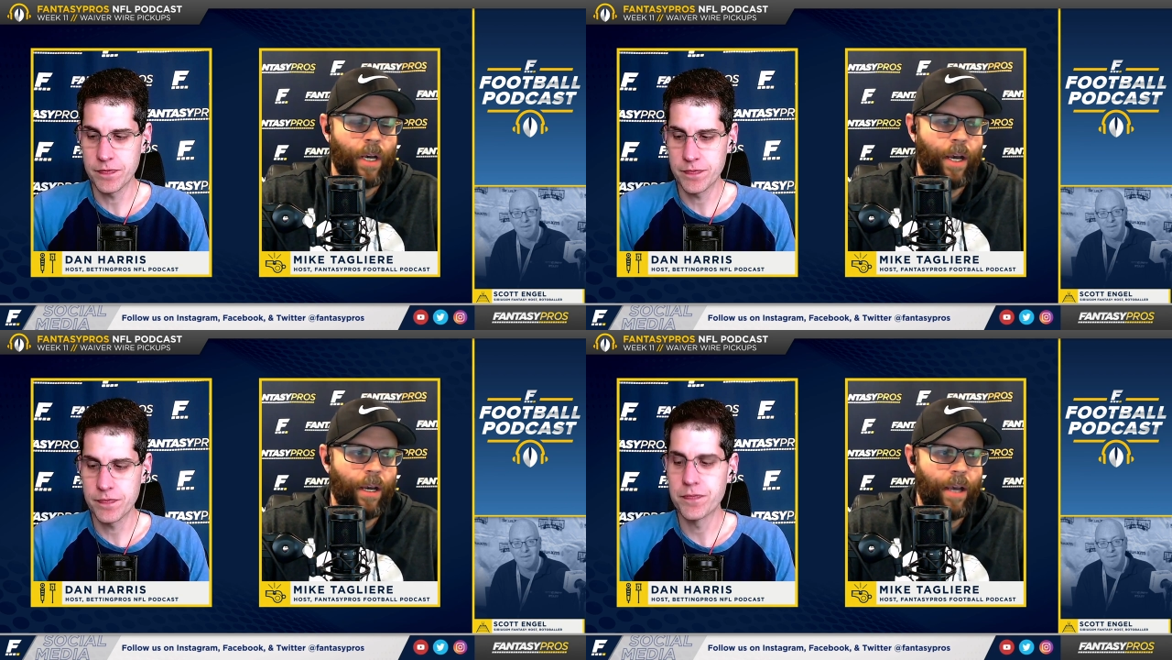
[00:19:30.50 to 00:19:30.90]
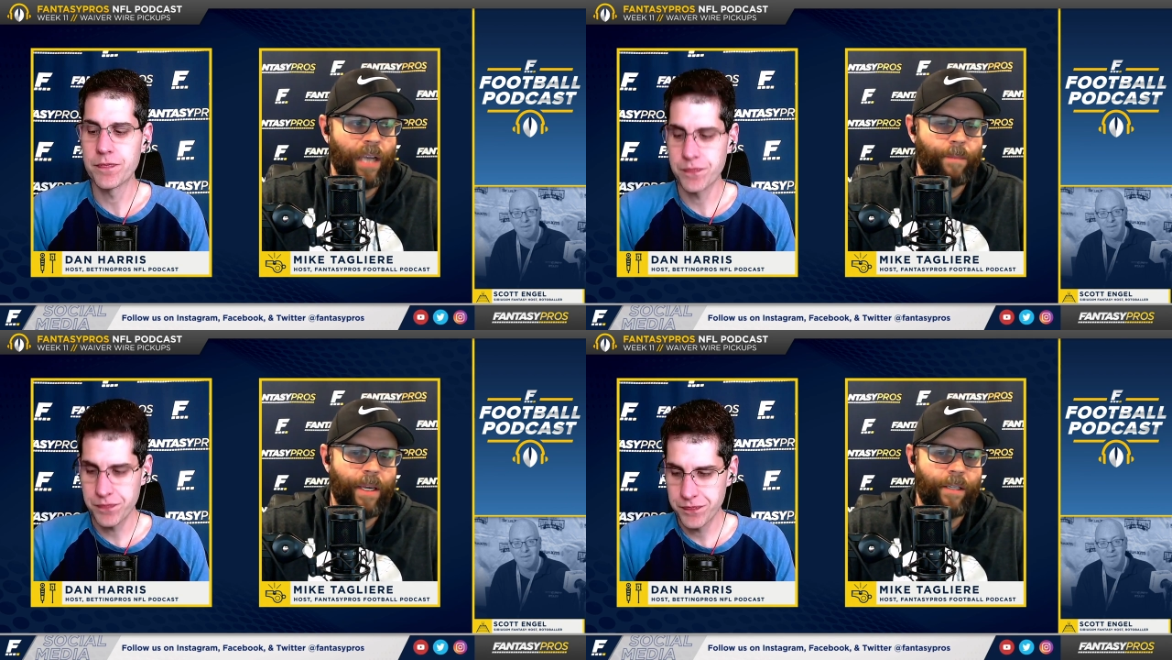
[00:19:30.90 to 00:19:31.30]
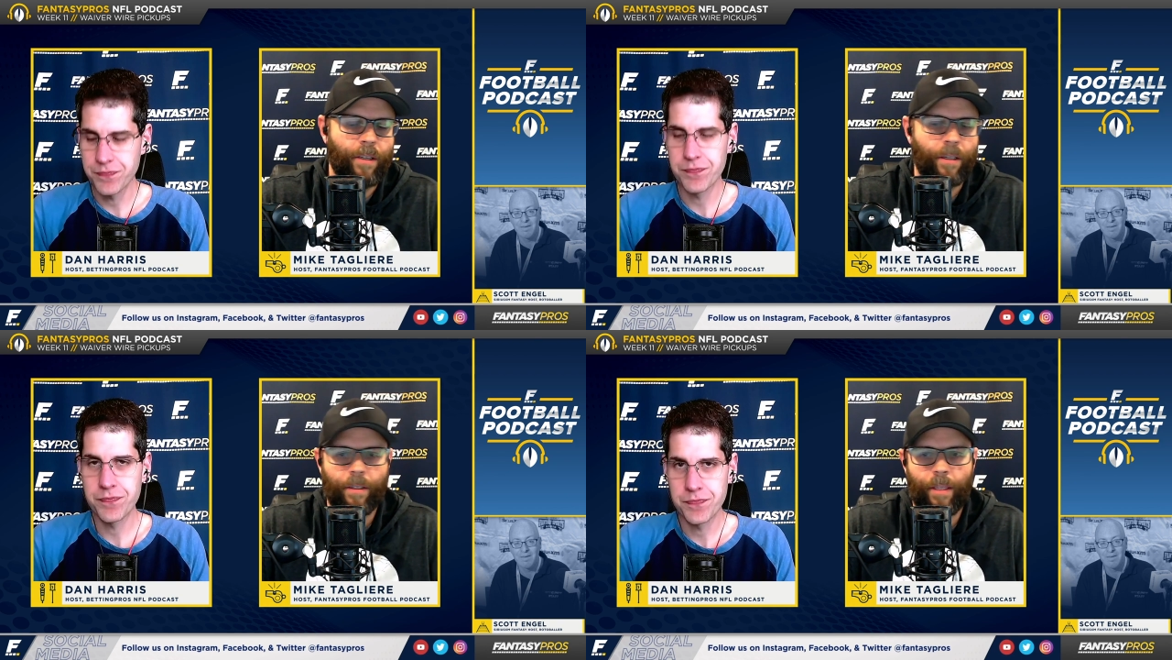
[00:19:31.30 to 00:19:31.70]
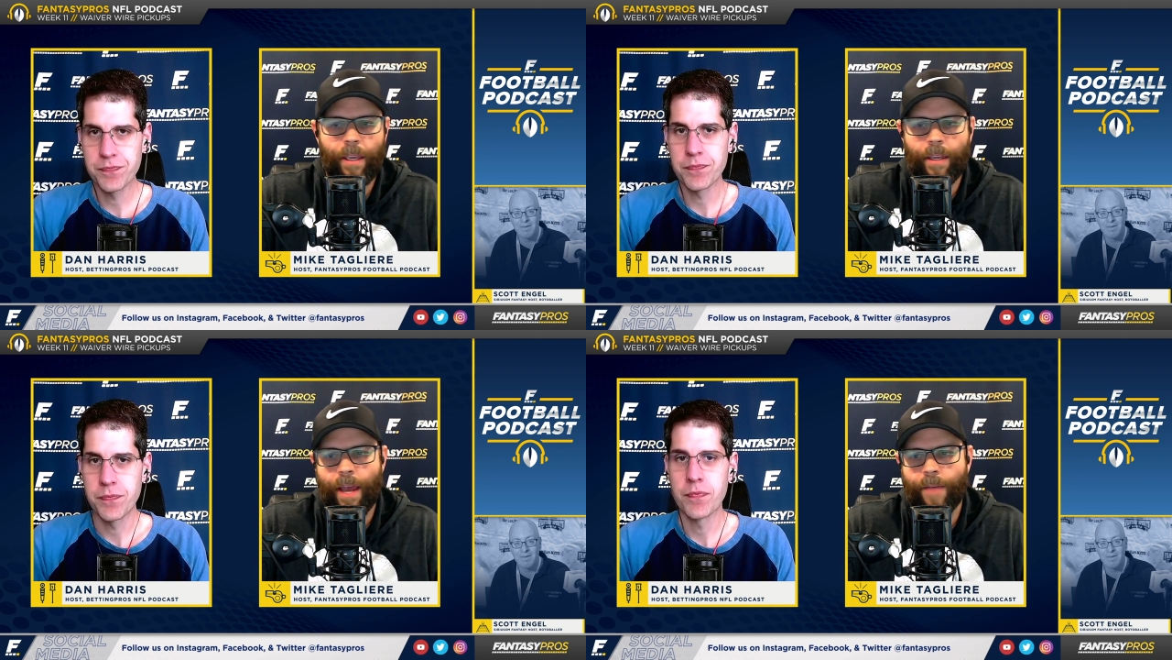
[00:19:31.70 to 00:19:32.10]
Speaker 1: Uh, Ahmed can
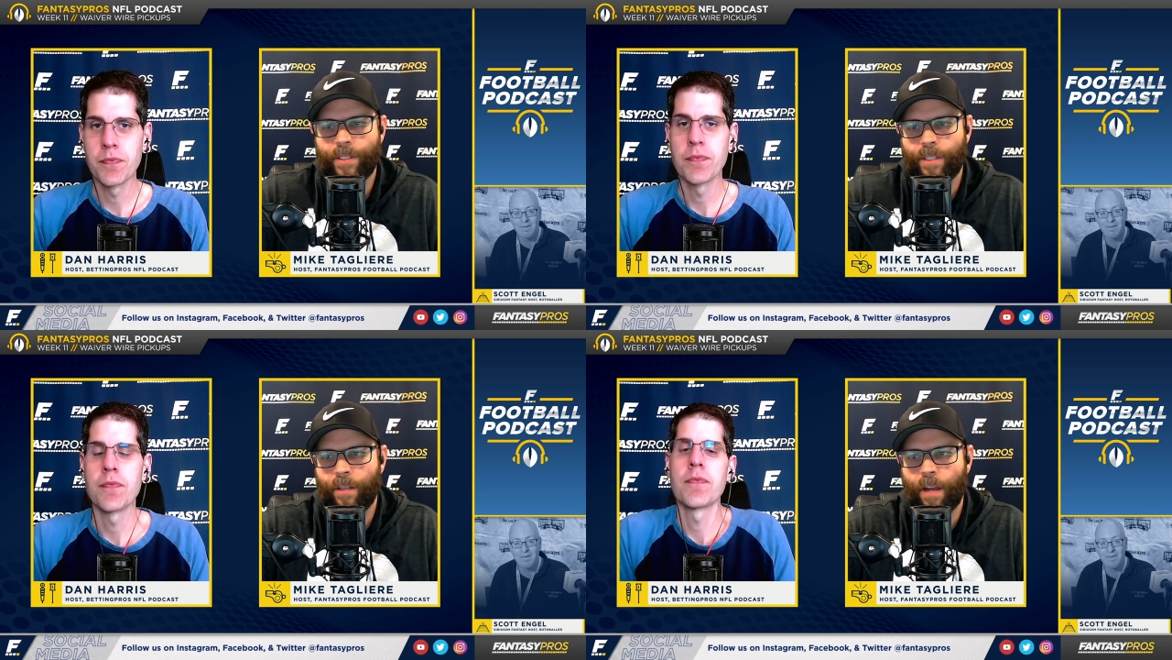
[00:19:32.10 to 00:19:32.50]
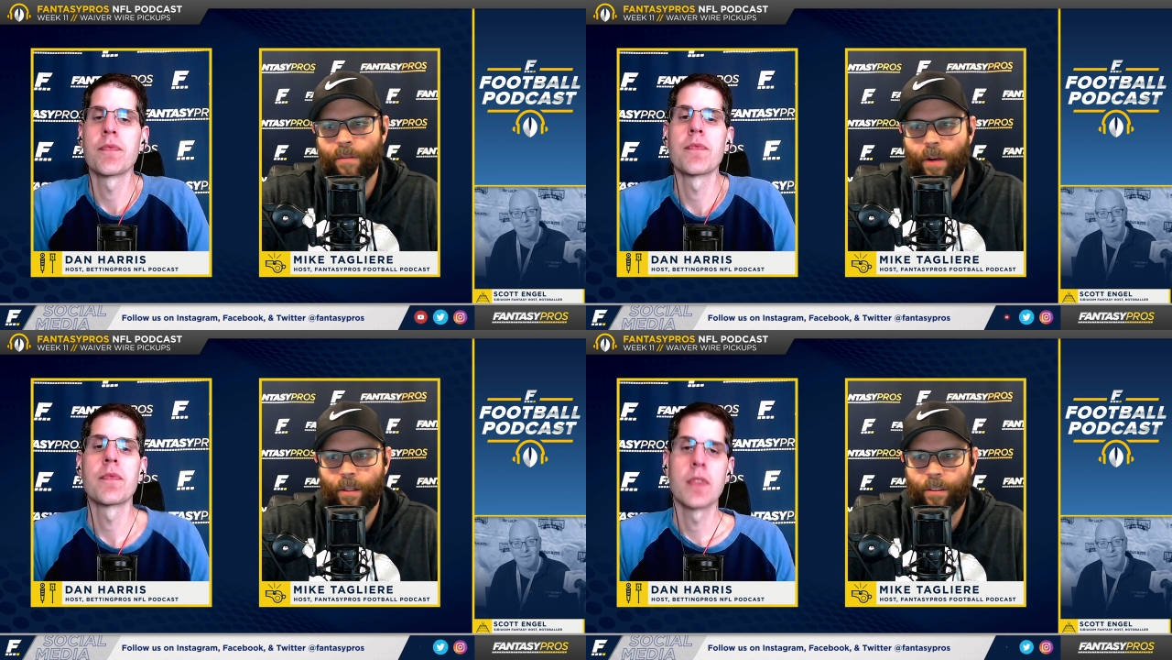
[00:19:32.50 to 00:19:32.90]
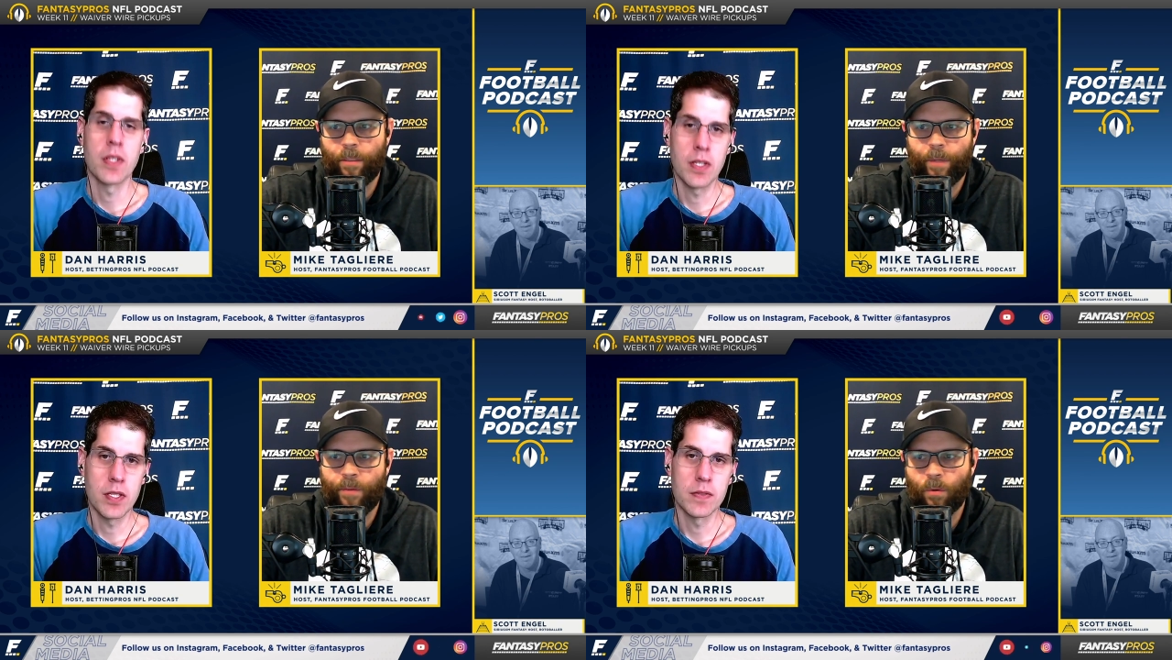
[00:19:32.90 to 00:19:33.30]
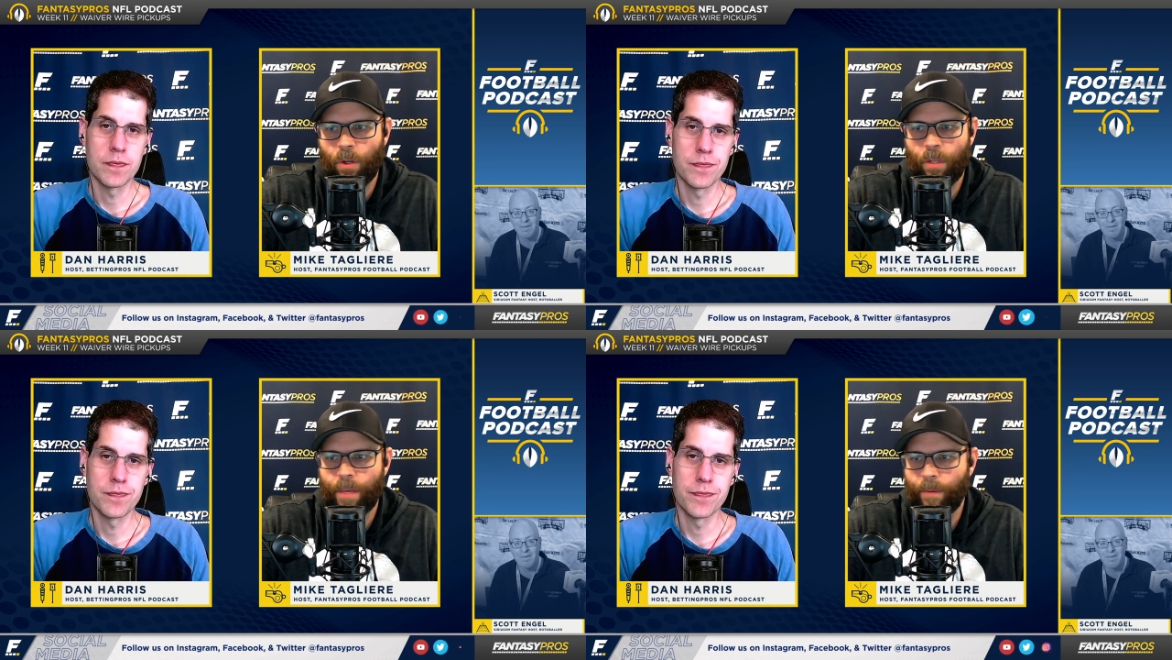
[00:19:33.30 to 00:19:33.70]
he can obviously carve out a little bit of a role.